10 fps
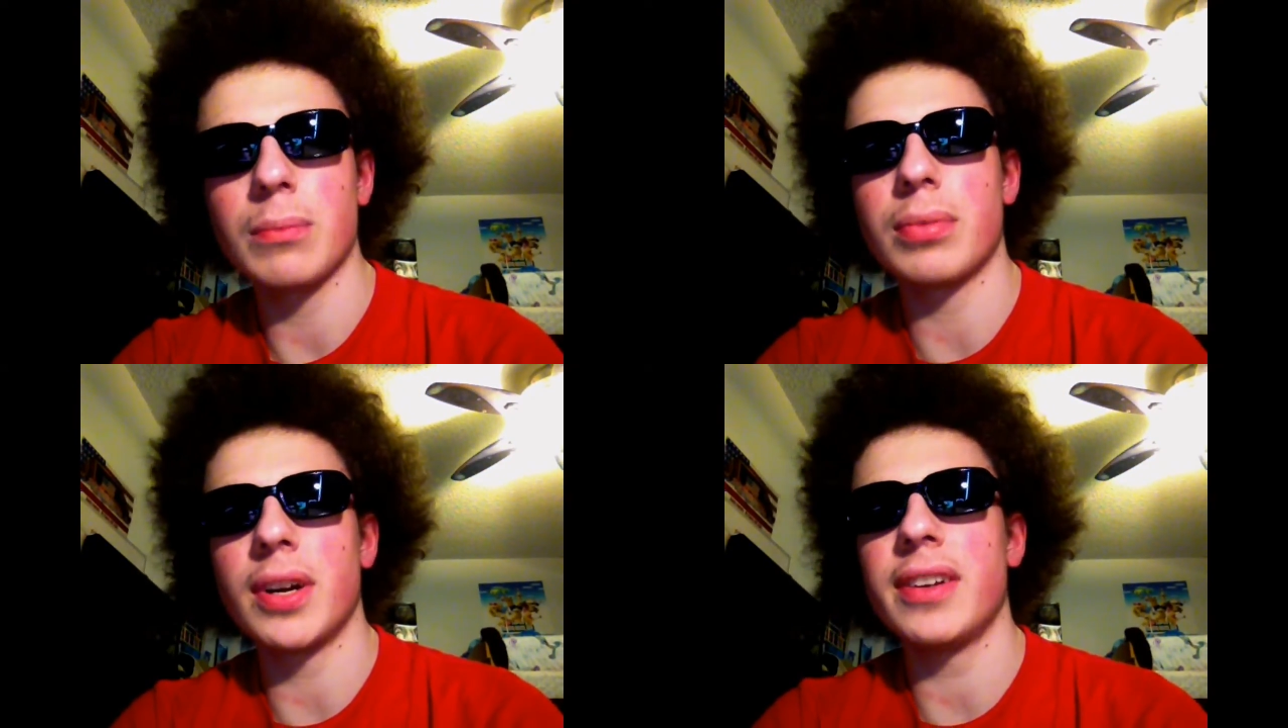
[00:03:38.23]

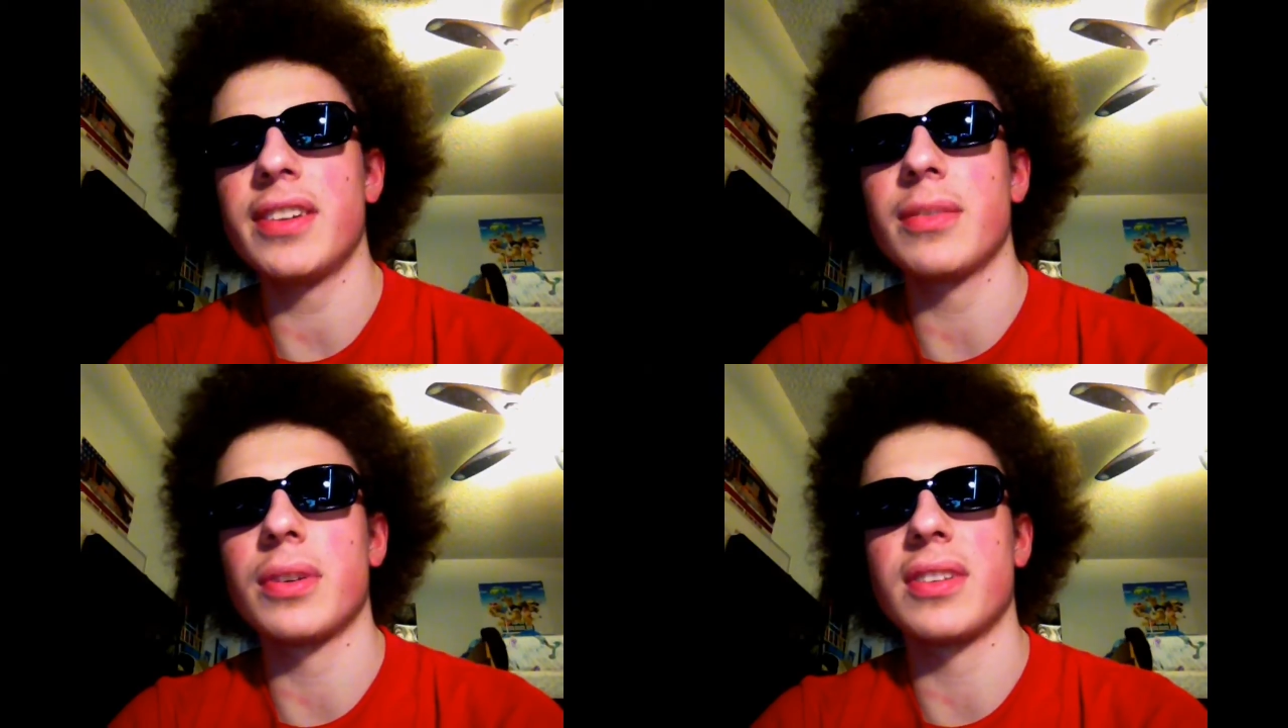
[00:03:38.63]

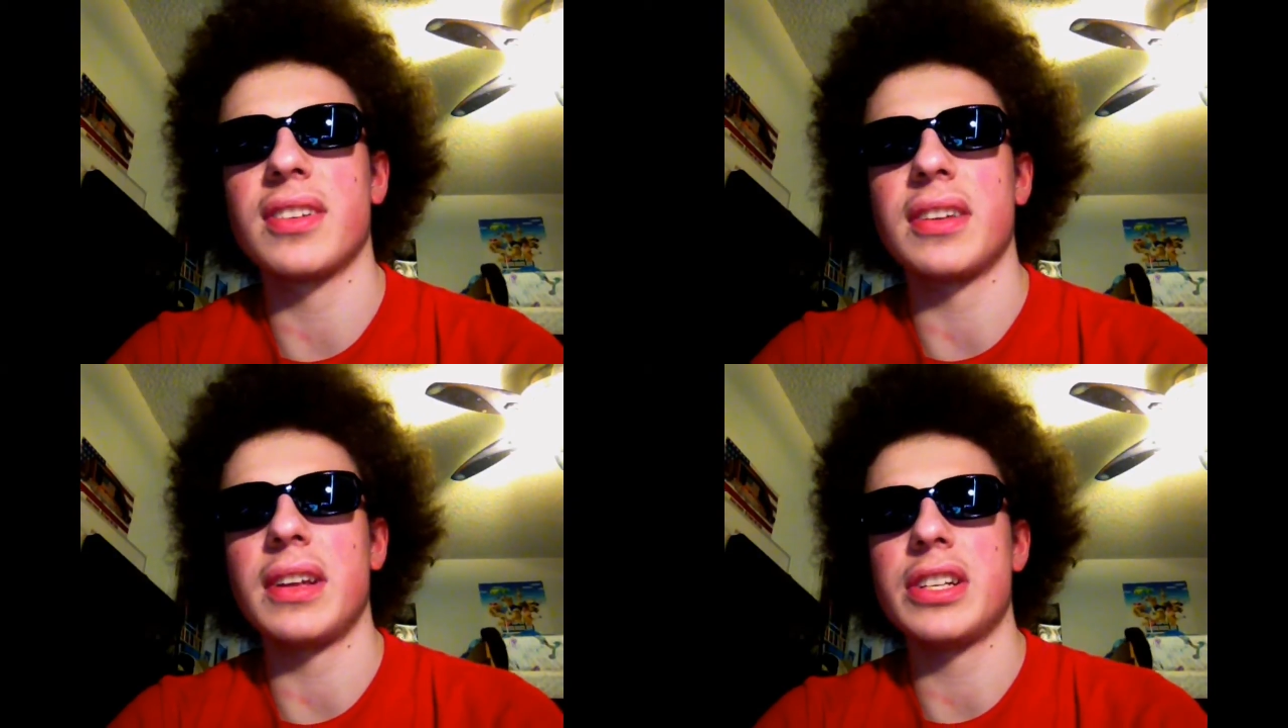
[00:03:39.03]
brightness was
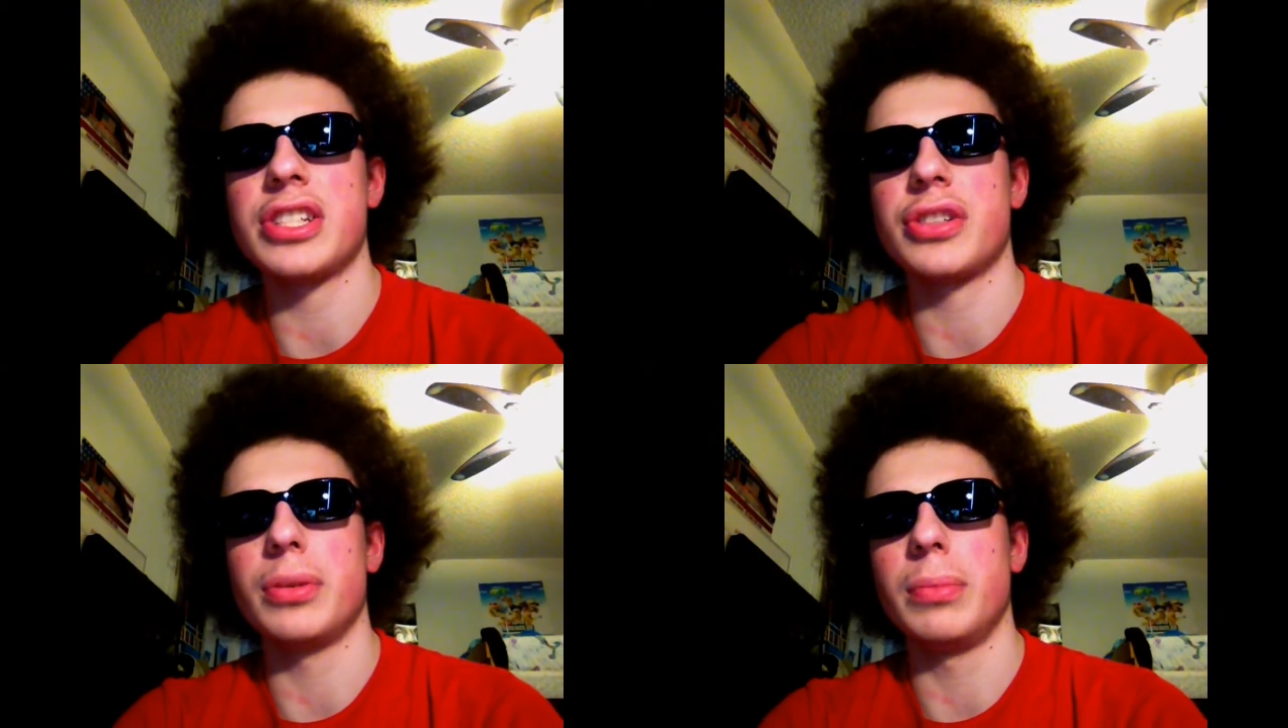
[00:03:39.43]
its
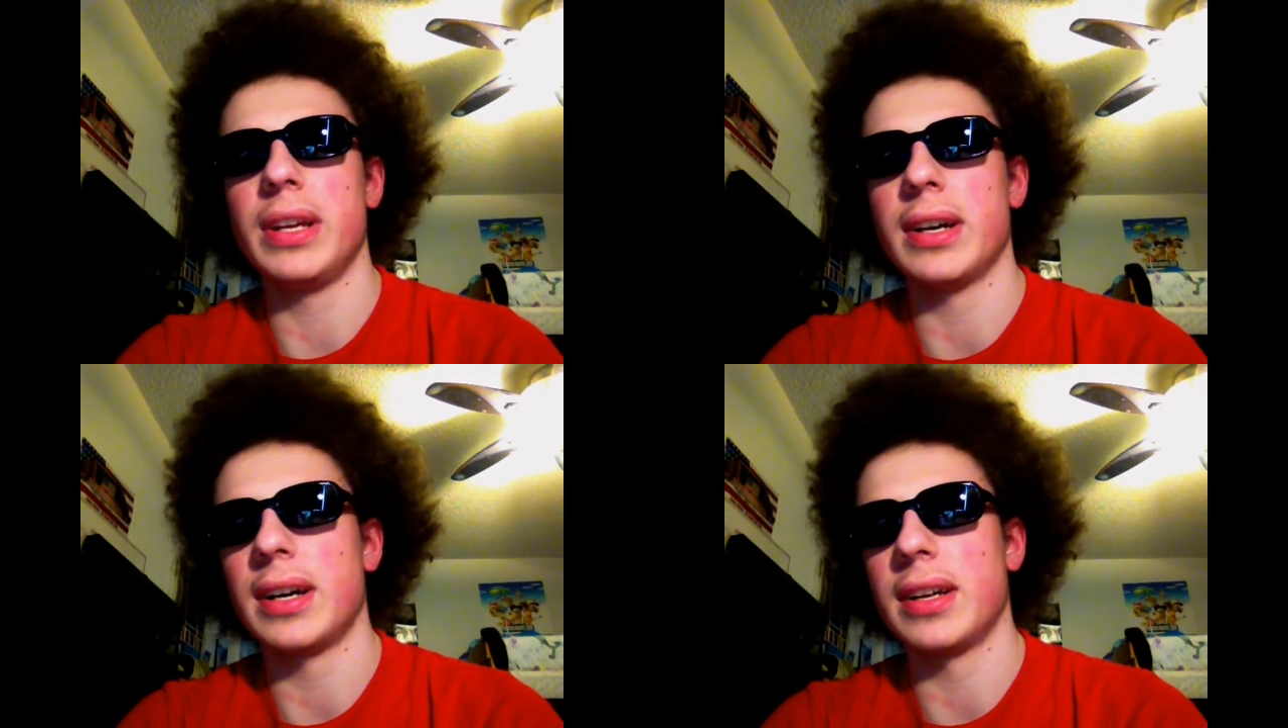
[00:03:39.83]
issue
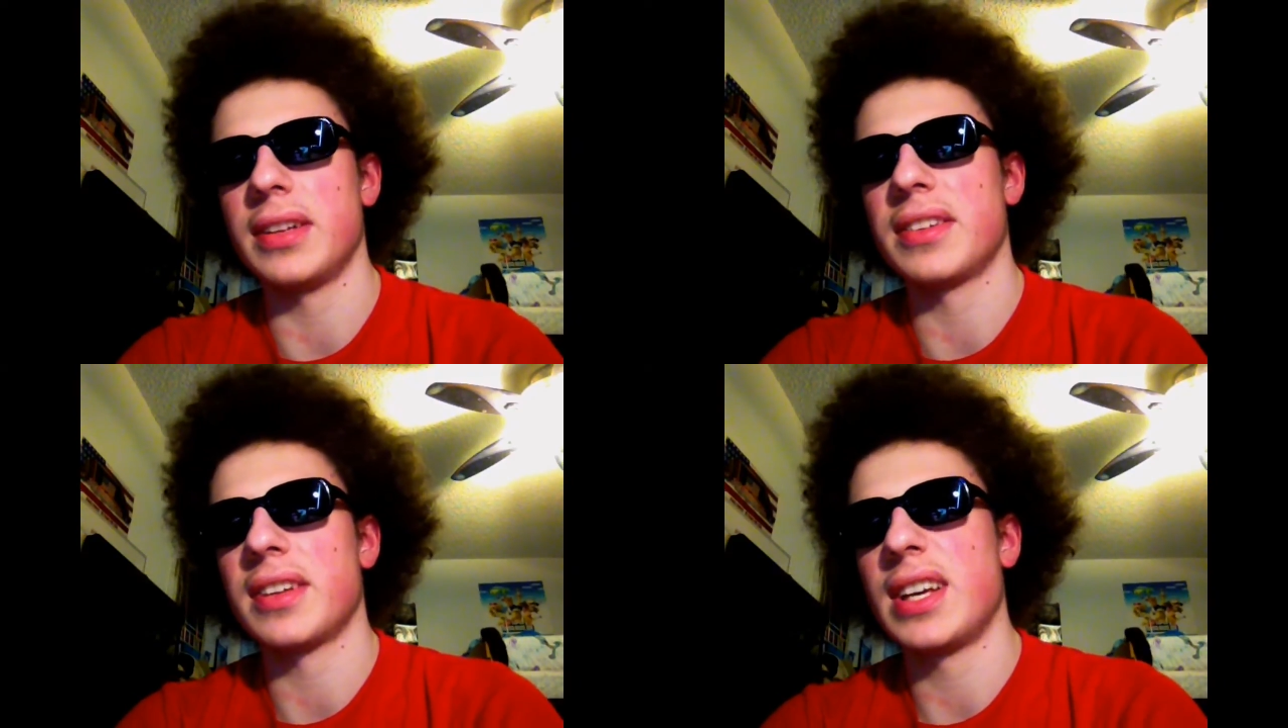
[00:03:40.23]

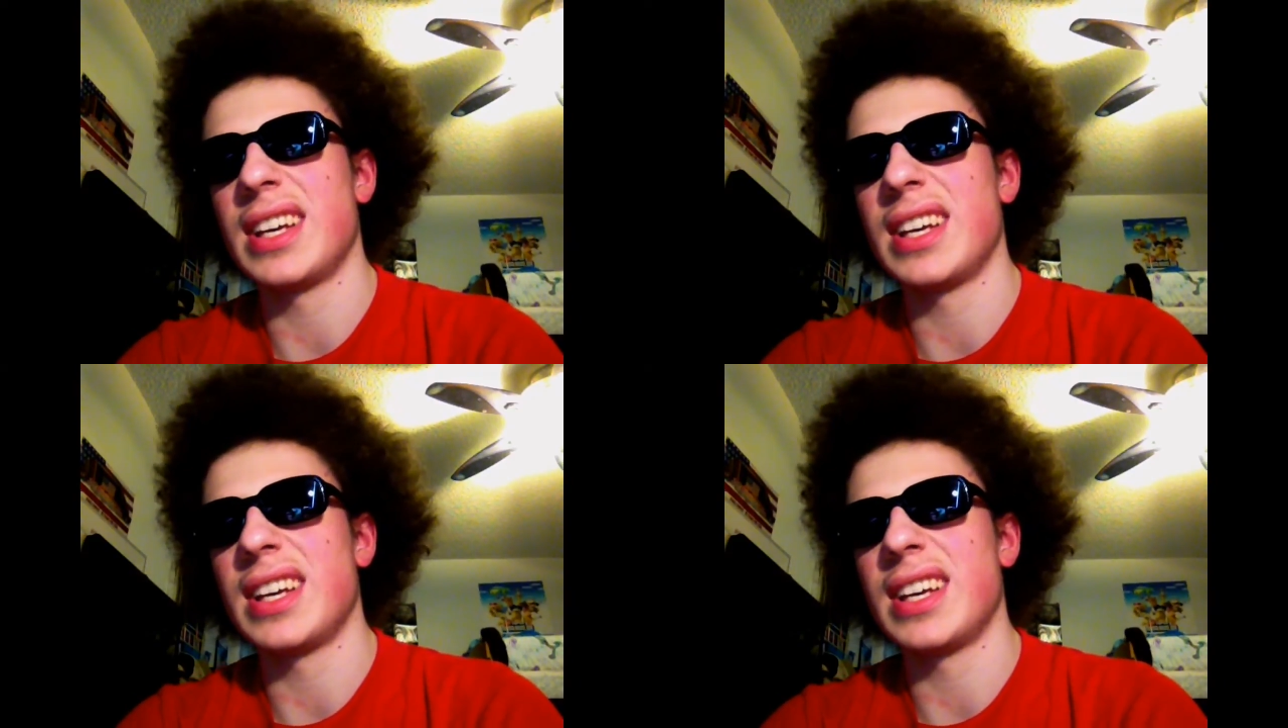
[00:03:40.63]
because